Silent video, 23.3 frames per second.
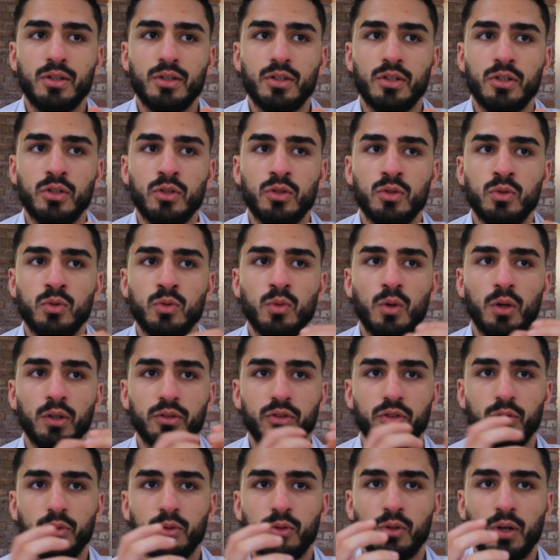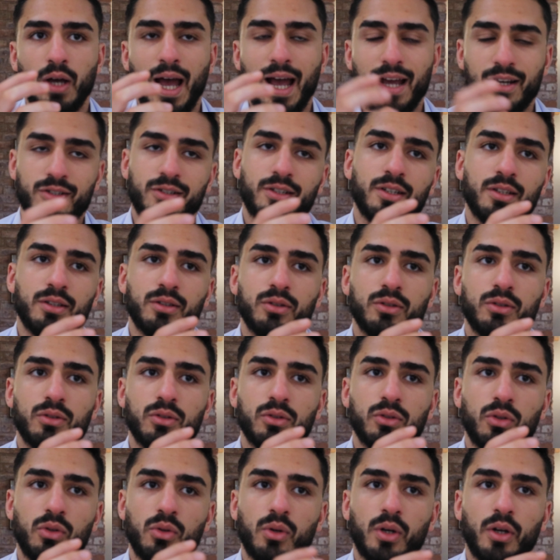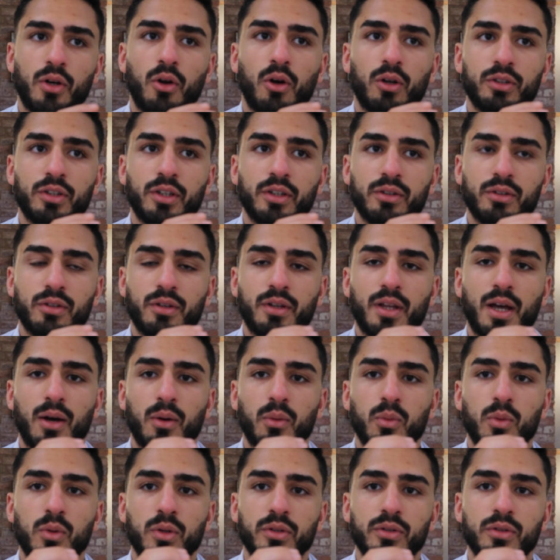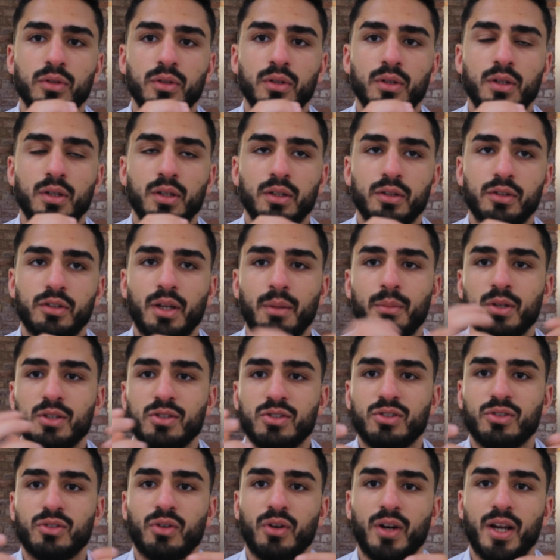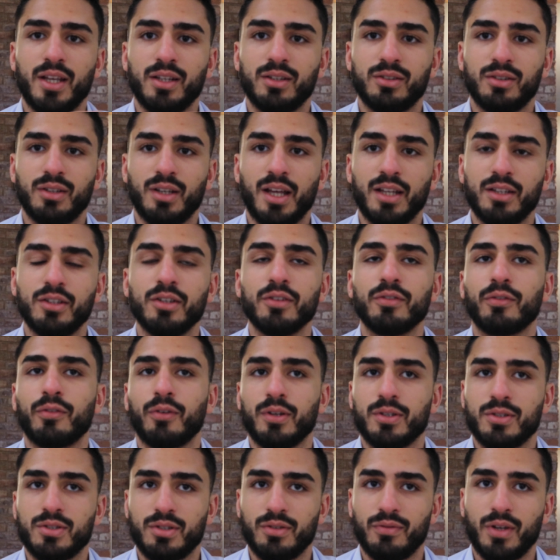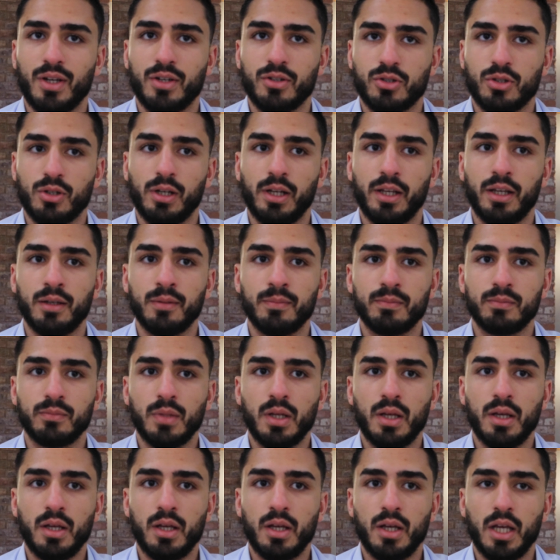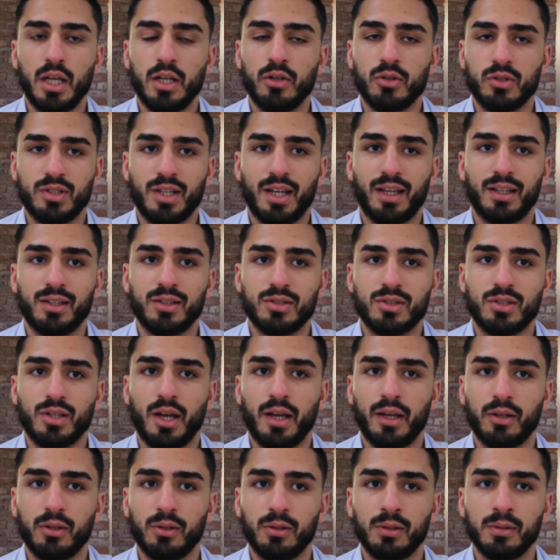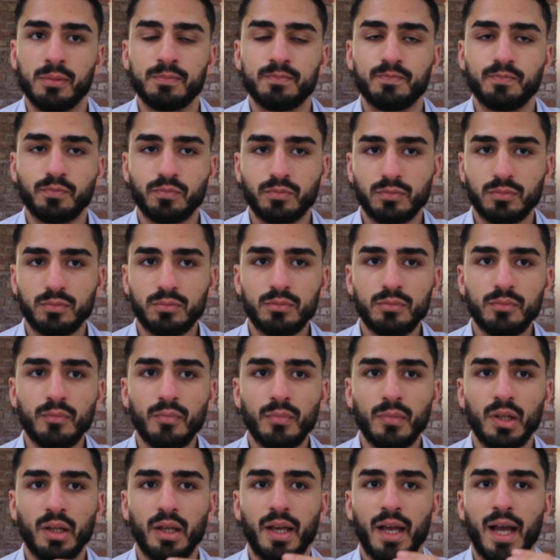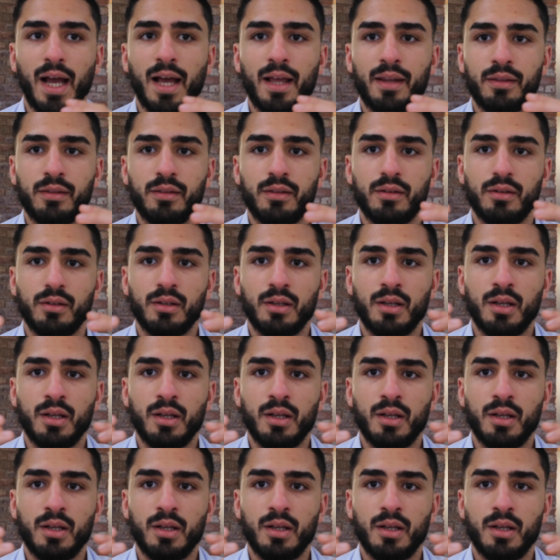you want to actually do an audit that would demonstrate a difference eventually in your second cycle. And